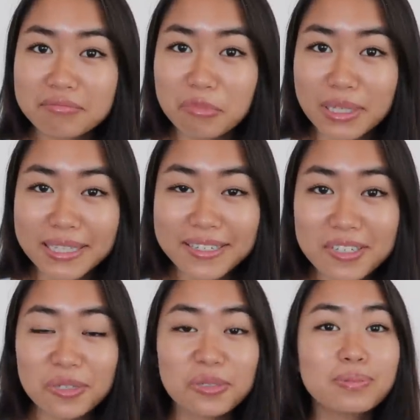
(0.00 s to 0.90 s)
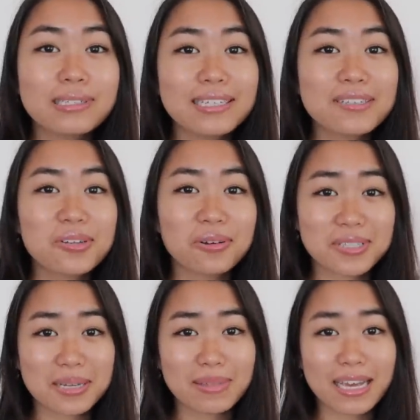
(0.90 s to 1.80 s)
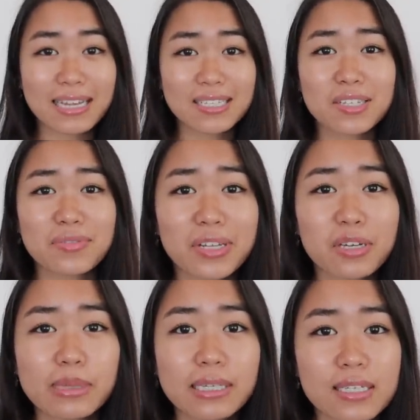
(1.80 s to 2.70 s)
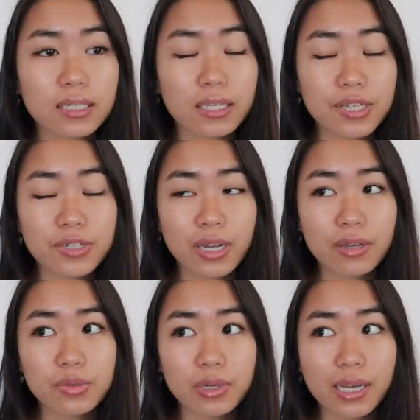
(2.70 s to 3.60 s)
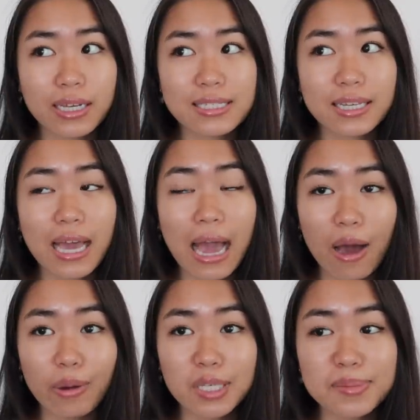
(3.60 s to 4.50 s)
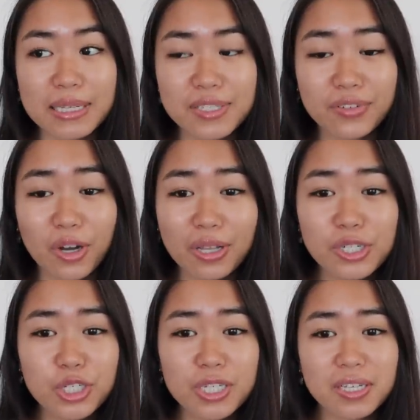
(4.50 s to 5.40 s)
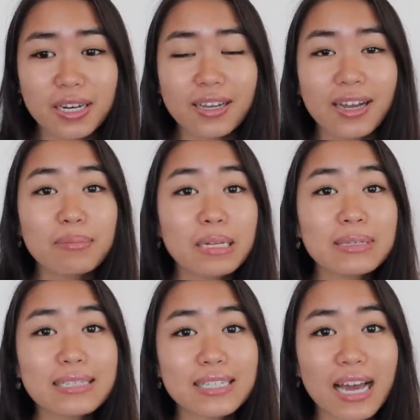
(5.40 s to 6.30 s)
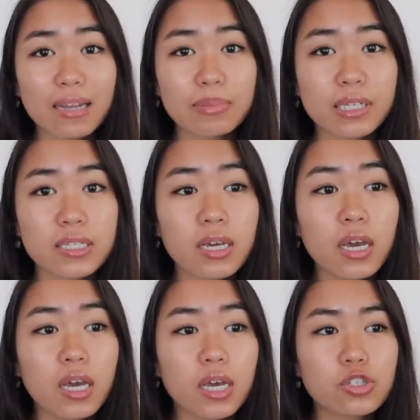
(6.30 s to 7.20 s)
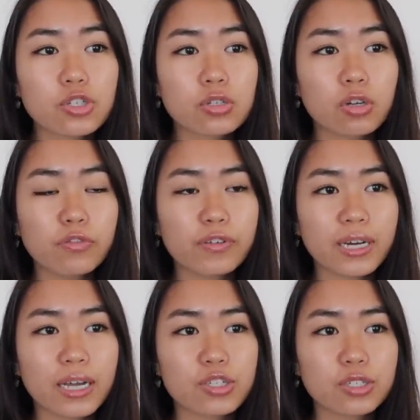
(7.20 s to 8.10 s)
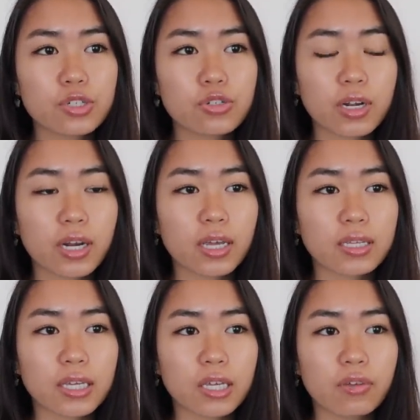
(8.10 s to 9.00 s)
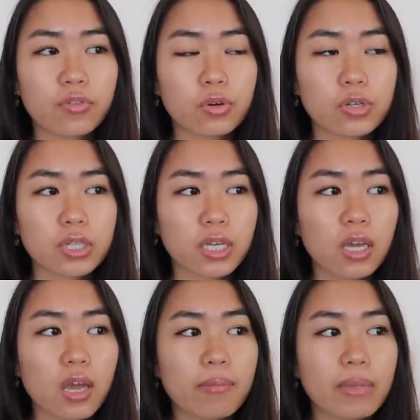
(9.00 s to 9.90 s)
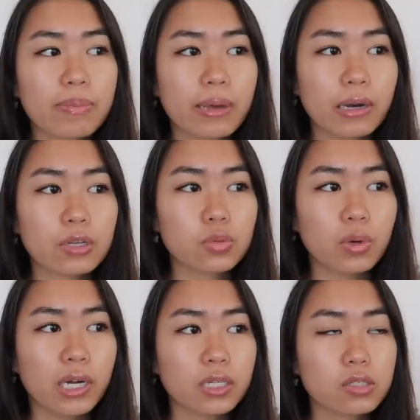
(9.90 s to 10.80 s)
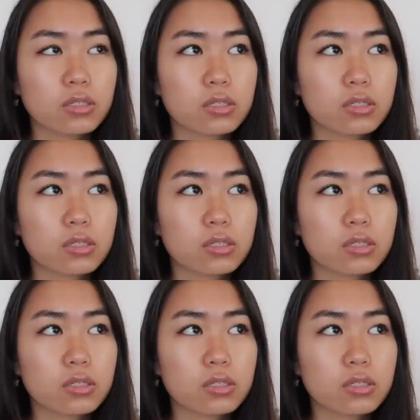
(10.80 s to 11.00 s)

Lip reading: willing to, please don't skip the ads in this video, because yesterday I was realizing how expensive college is and it kind of made me sad because it's just so financially straining. And like, of course, like my parents want